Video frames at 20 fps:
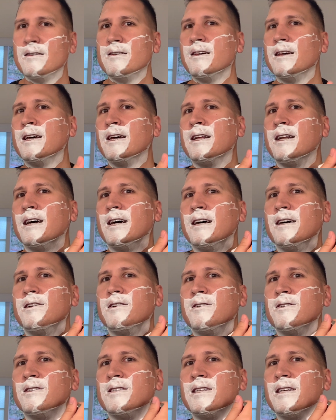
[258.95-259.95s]
and I
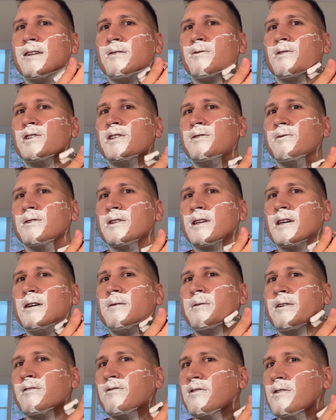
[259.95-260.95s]
understand where she was
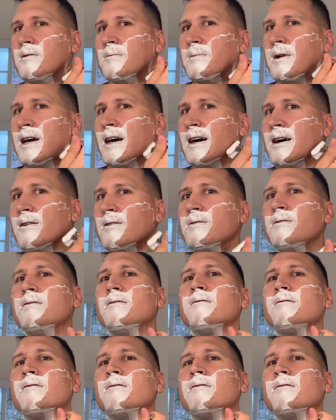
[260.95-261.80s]
coming from now.